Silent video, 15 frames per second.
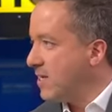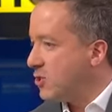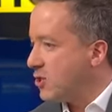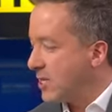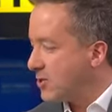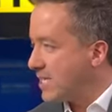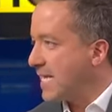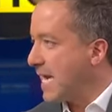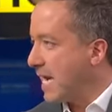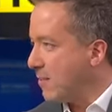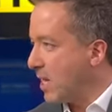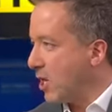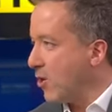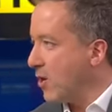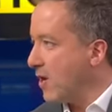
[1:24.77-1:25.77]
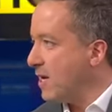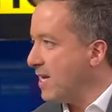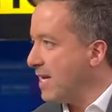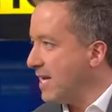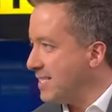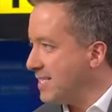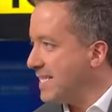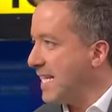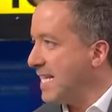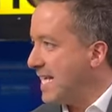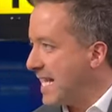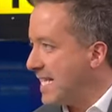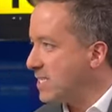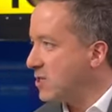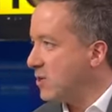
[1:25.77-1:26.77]
Chelsea came along and said,
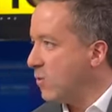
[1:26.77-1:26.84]
yes,